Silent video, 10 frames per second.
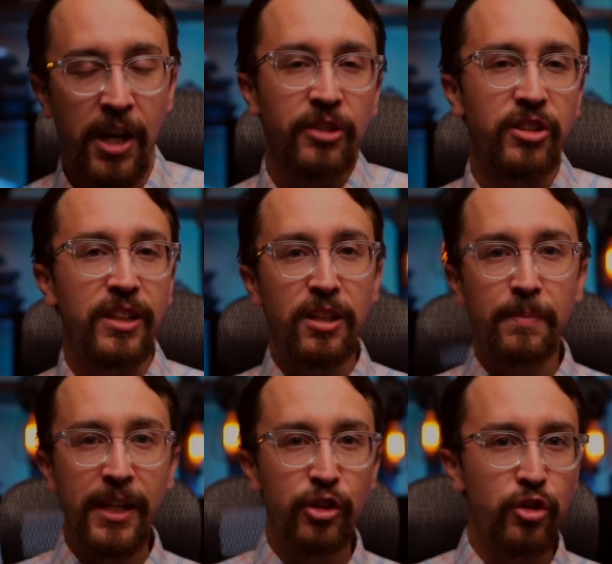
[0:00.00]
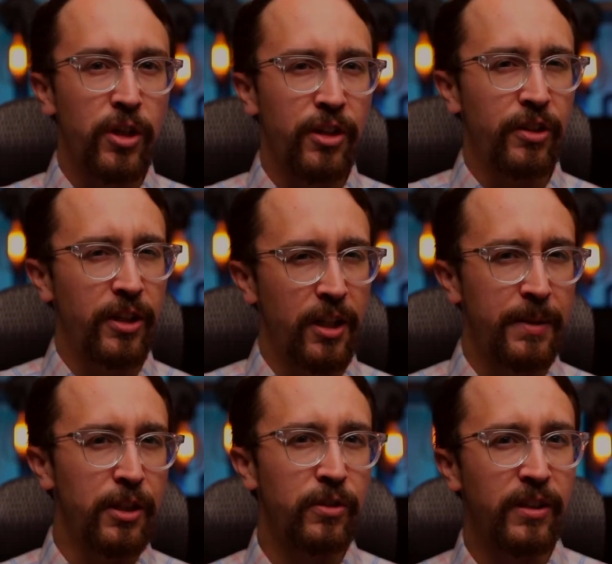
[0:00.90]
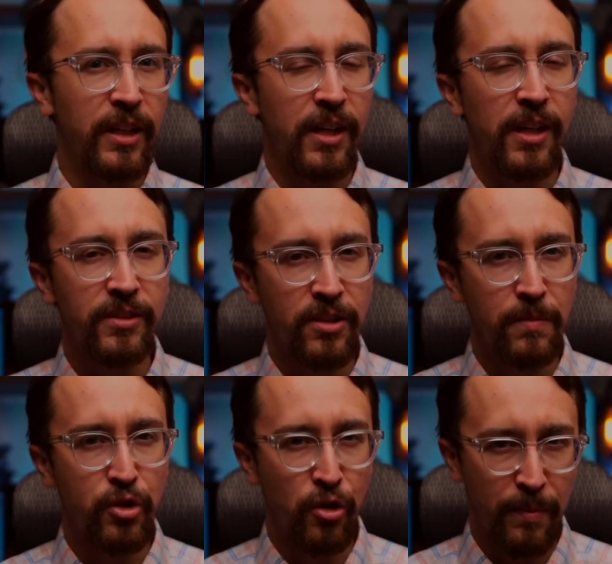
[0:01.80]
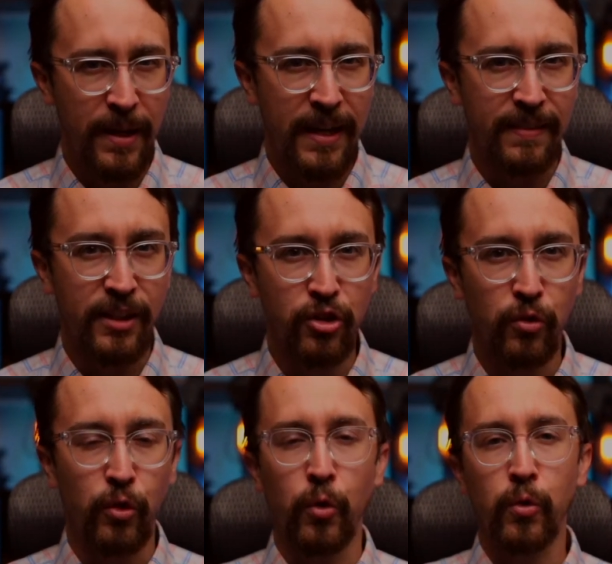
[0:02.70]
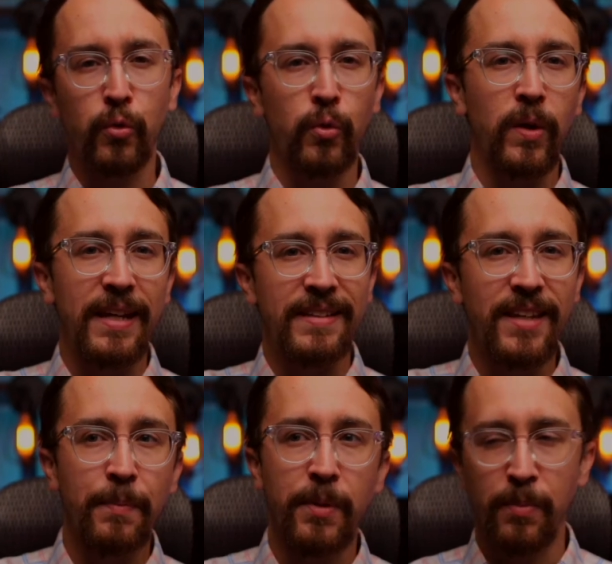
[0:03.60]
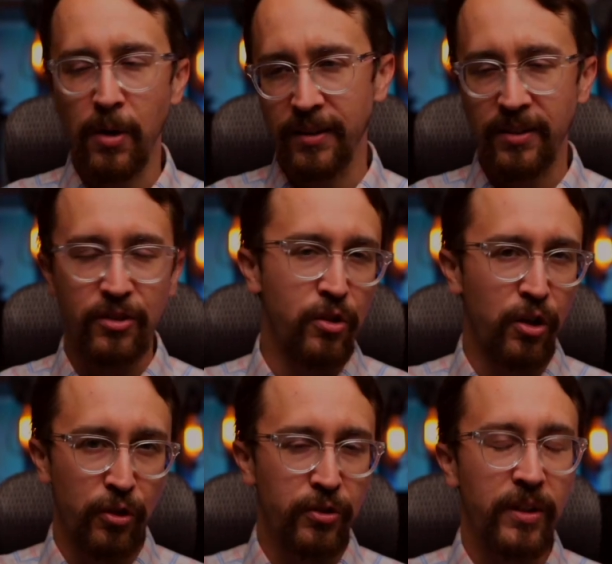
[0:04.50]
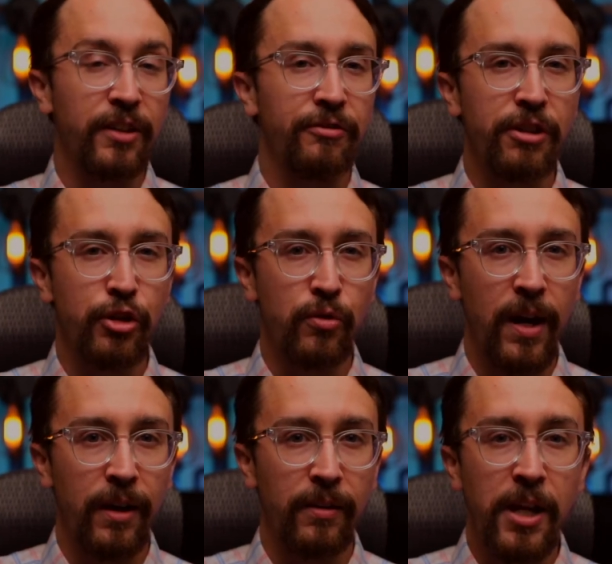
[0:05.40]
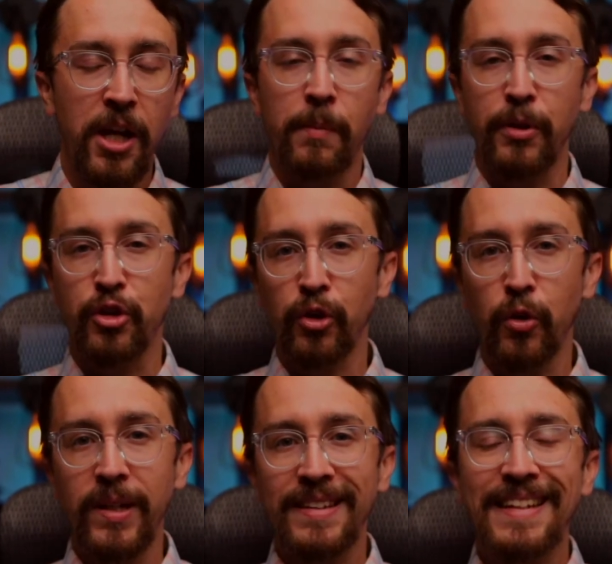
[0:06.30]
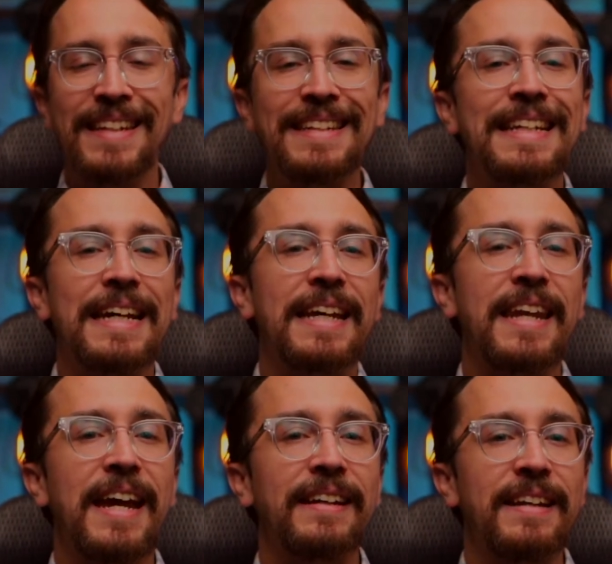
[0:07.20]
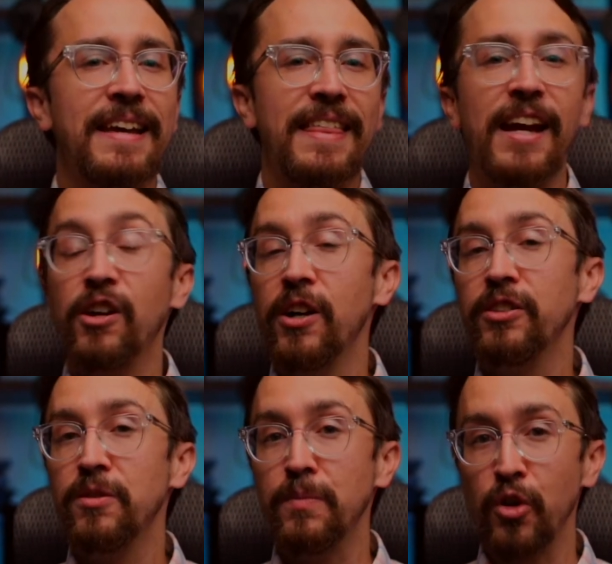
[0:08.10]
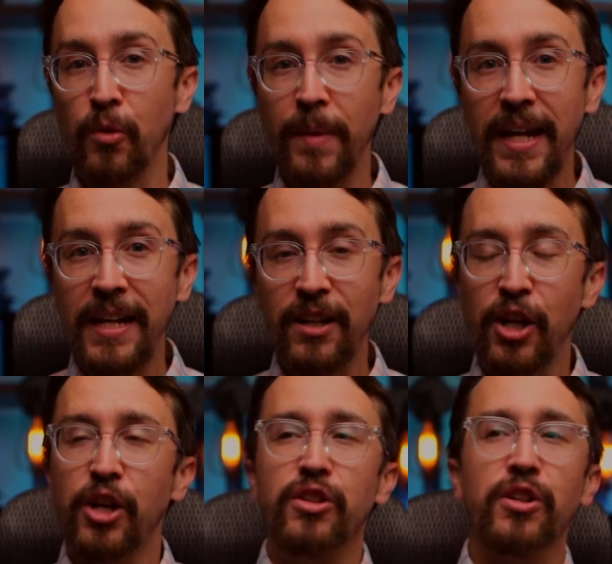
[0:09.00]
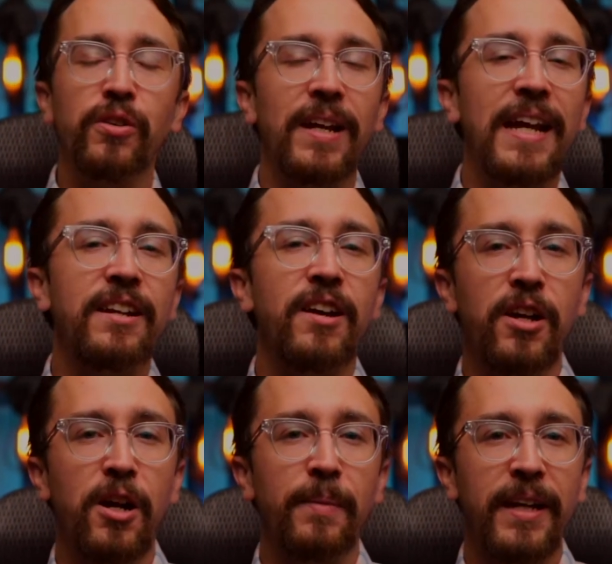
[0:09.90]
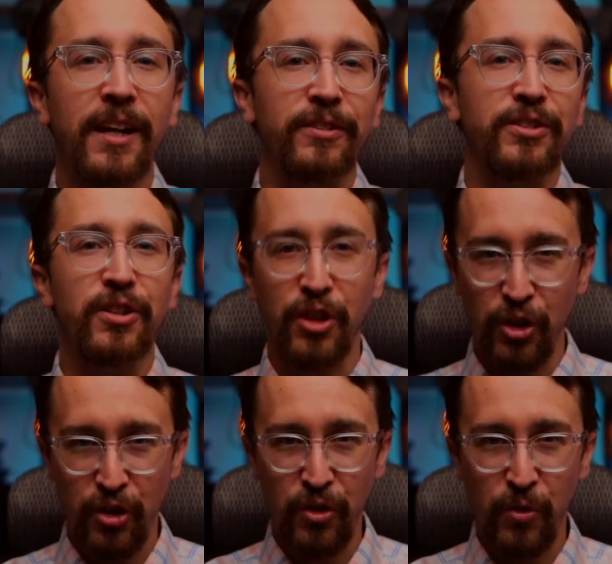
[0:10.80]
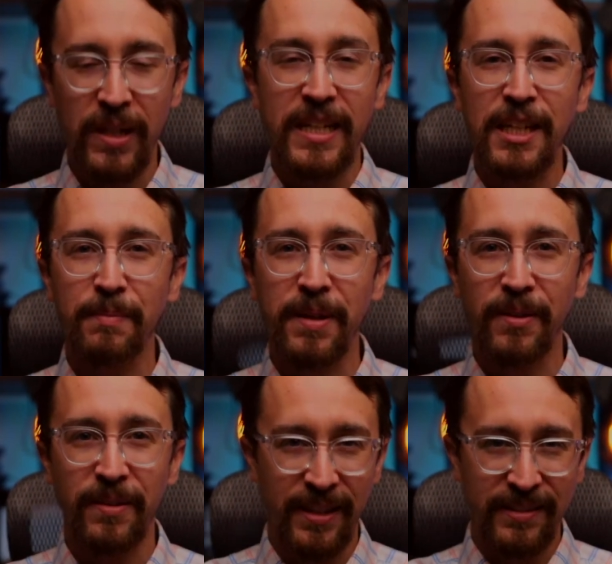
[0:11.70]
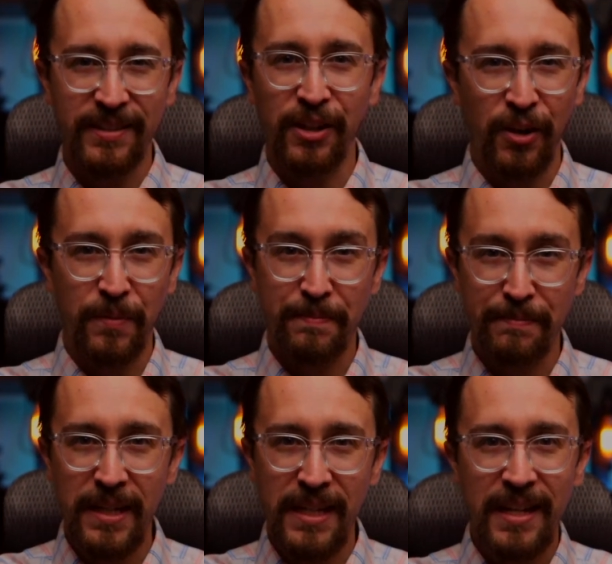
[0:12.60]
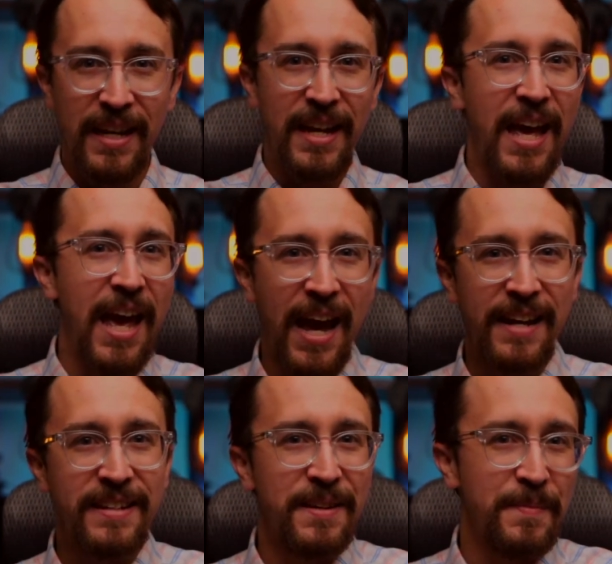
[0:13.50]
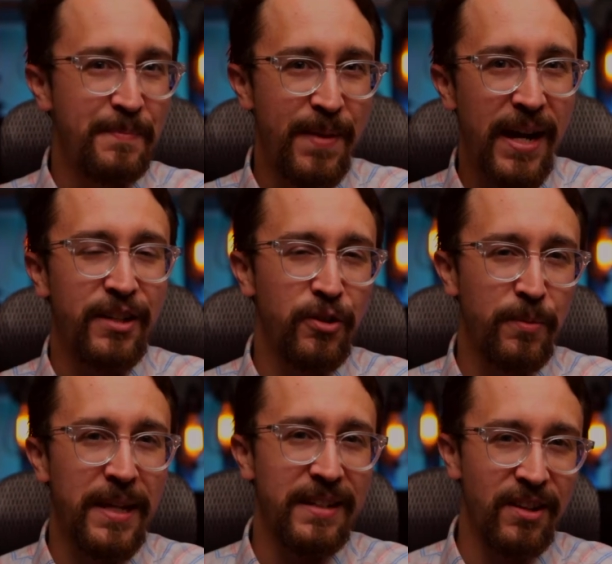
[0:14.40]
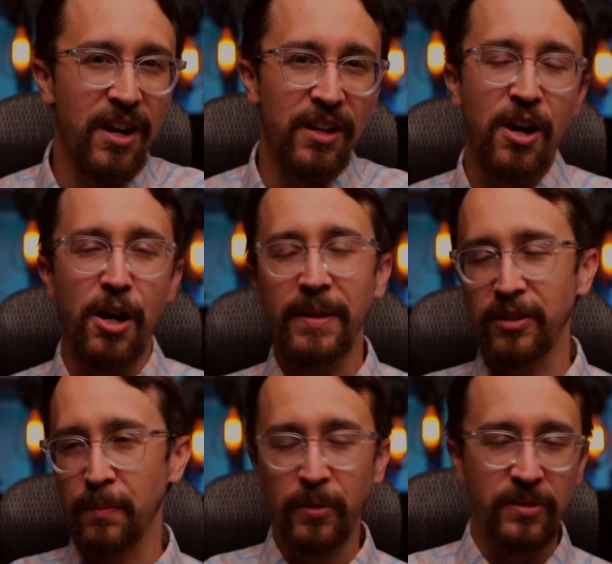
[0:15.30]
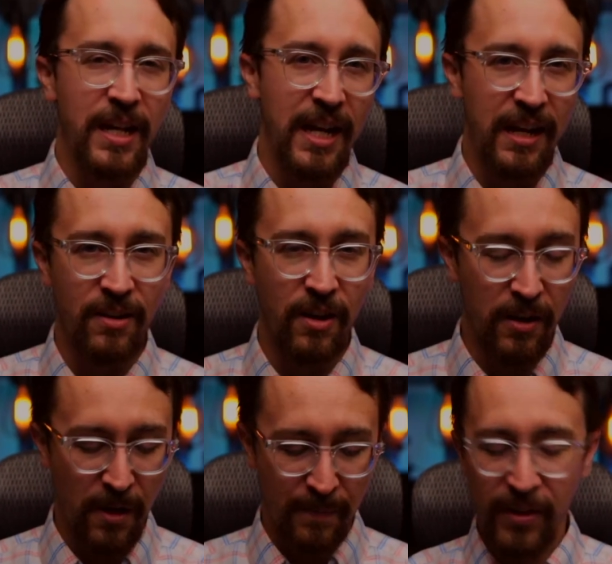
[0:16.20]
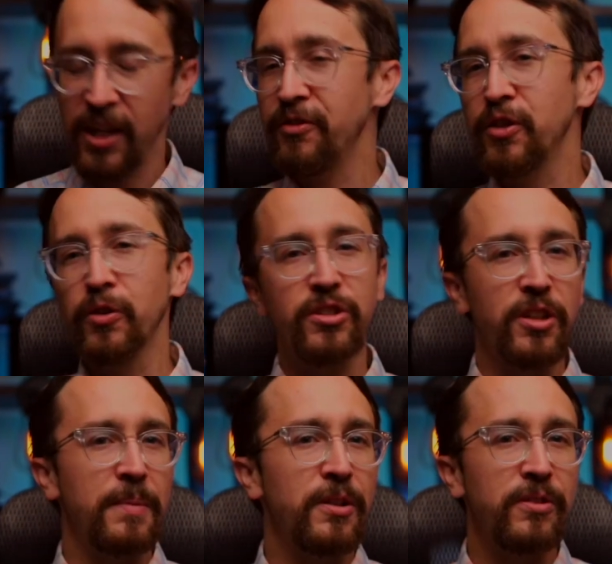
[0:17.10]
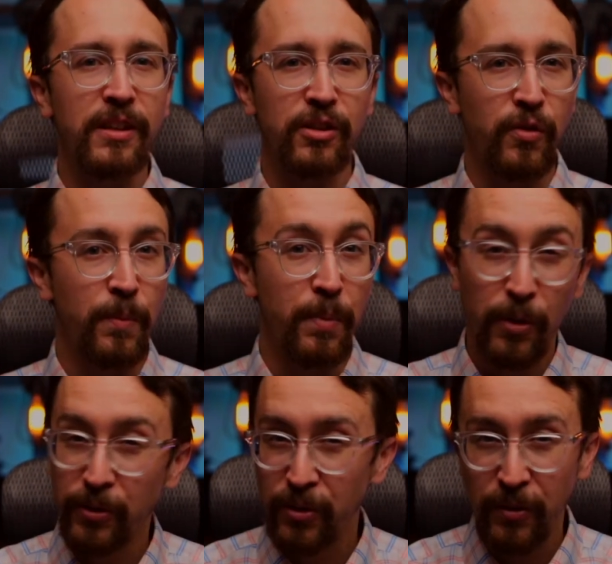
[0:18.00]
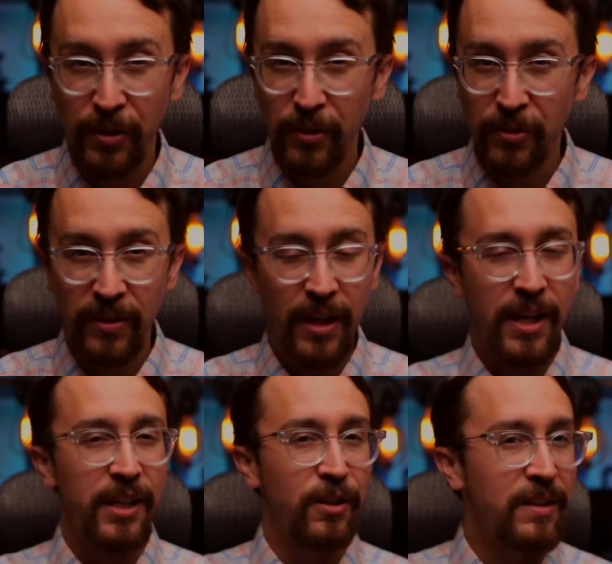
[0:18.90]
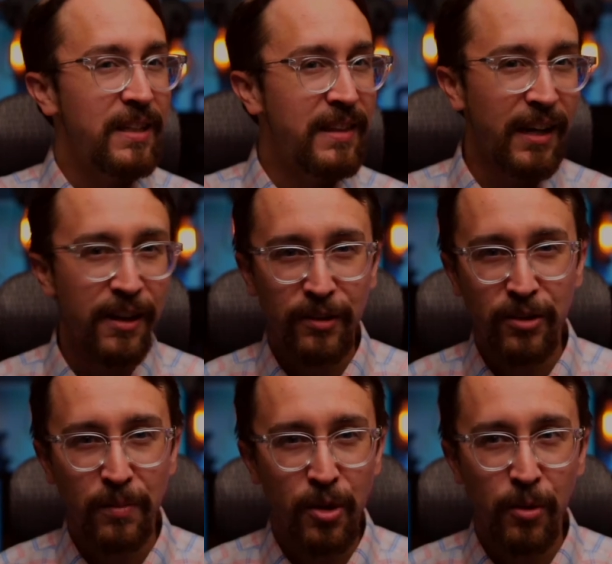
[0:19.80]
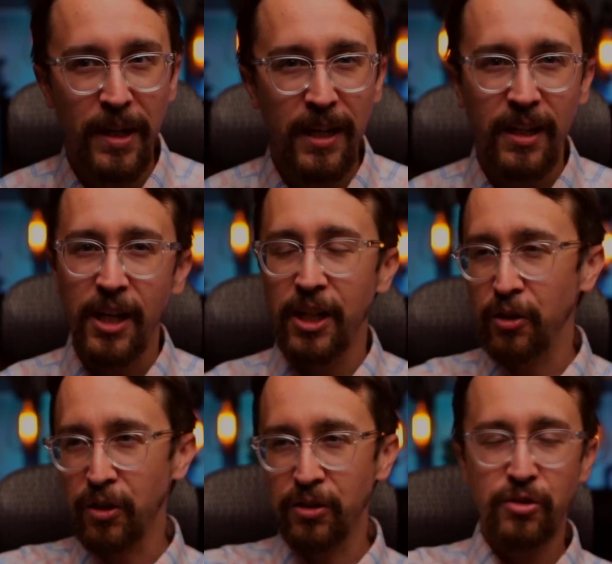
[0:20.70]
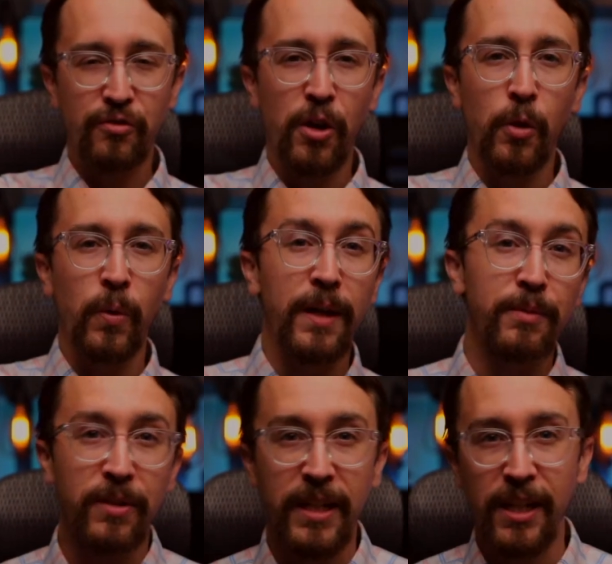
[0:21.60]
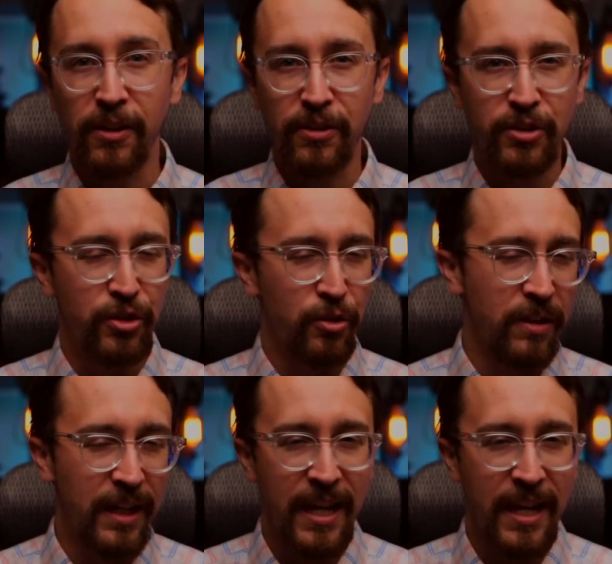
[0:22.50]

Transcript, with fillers: So you need to make sure if you're gonna be using a custom domain that you go through a separate process. You can also get a free trial, but you're going to need to connect that custom domain to your hey.com account. So you can do an email that's, you know, me at mydomain.com as opposed to hey.com. If you're just going to be using this for personal use, you don't need that custom domain. You can just follow what I'm doing here, just create a